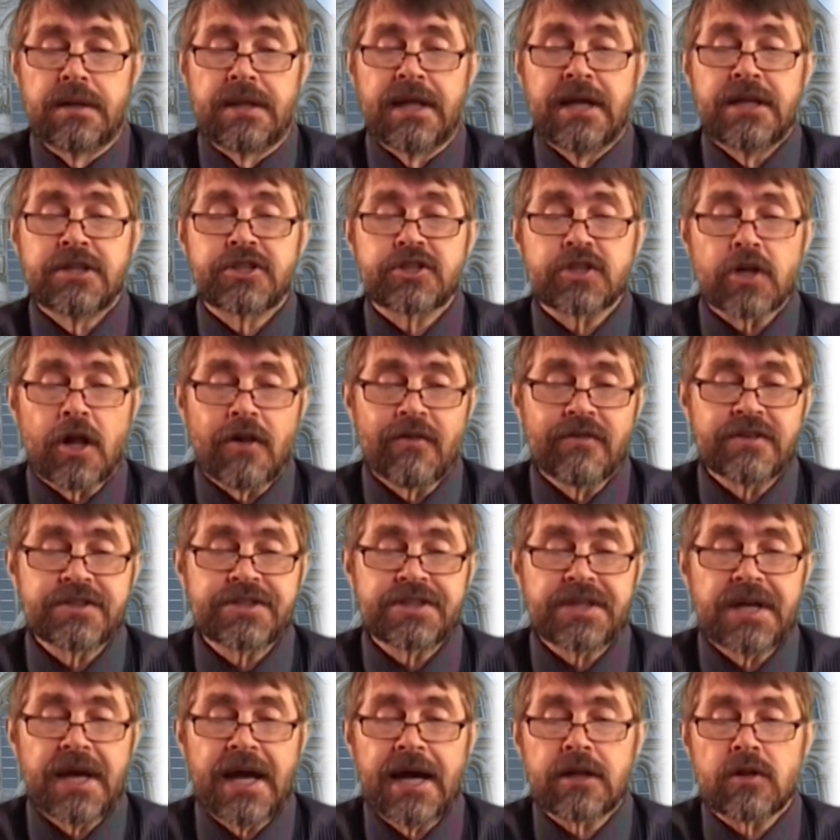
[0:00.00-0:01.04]
The
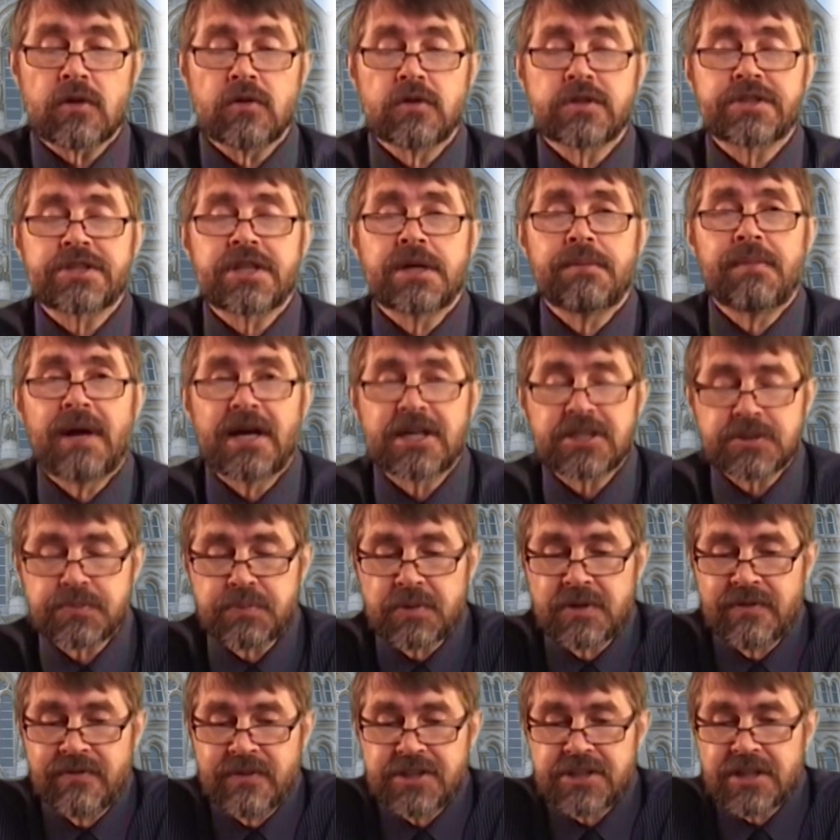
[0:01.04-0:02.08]
Insolvency Act also makes
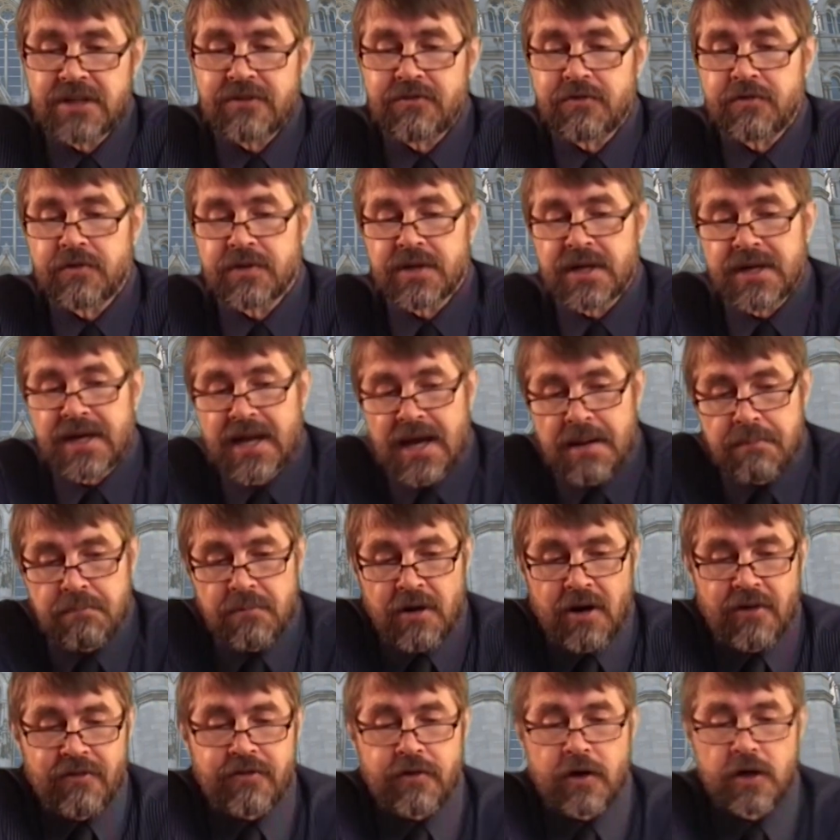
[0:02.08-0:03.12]
provision for a
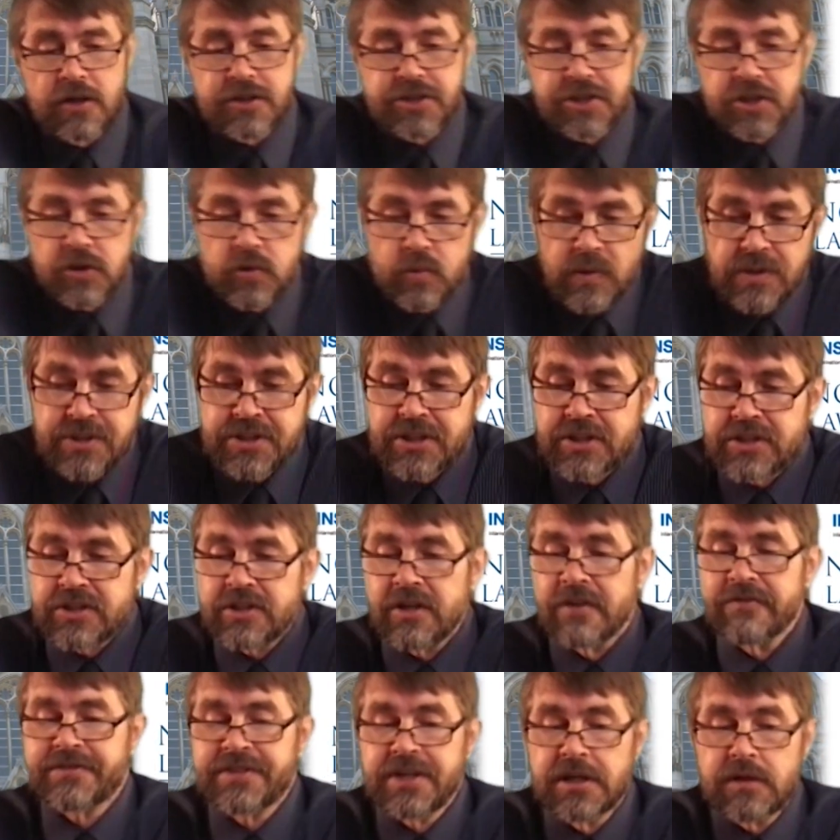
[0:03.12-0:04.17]
number of consequences
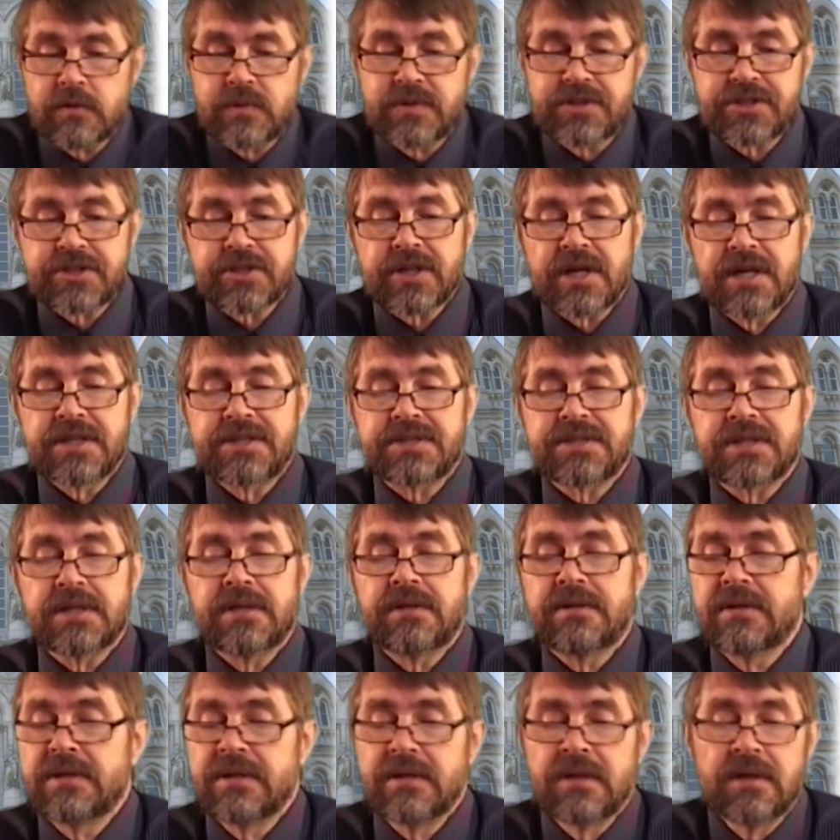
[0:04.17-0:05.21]
of
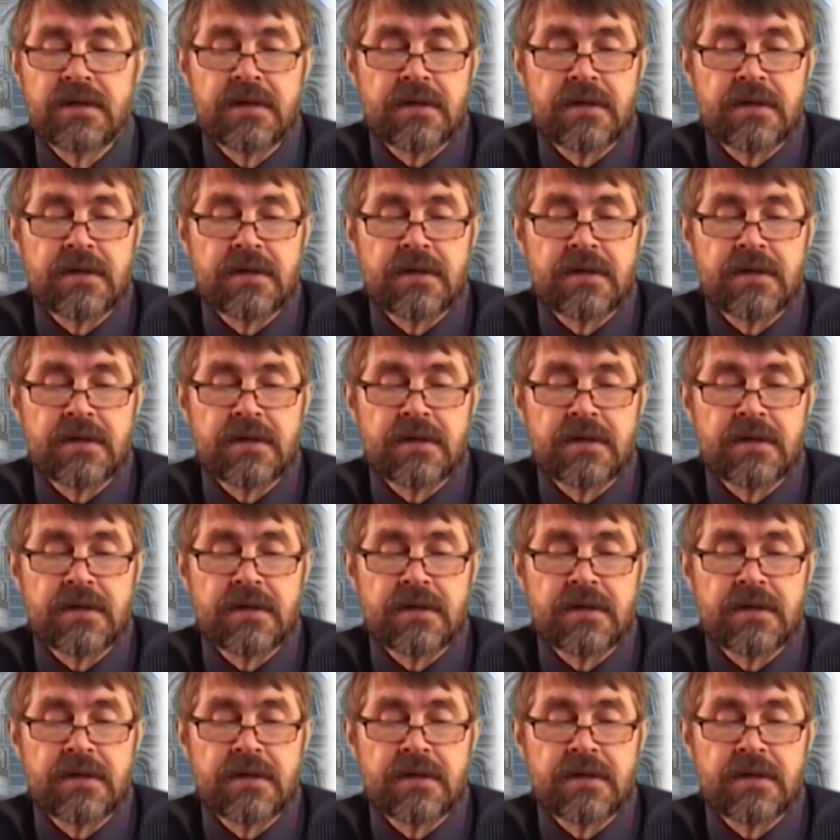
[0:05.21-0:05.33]
sequestration.